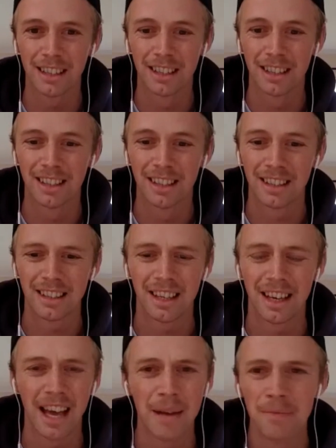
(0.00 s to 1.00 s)
just a
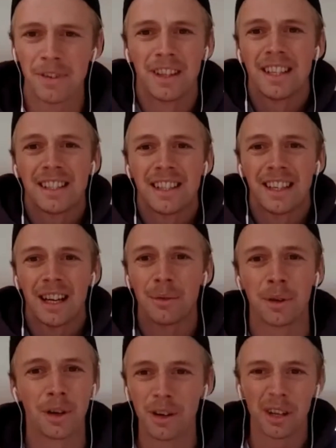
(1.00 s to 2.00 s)
name for this thing. Like we're
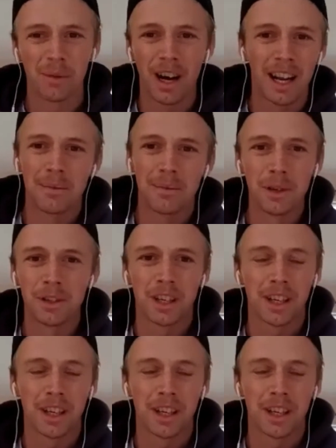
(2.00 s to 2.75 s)
already writing music.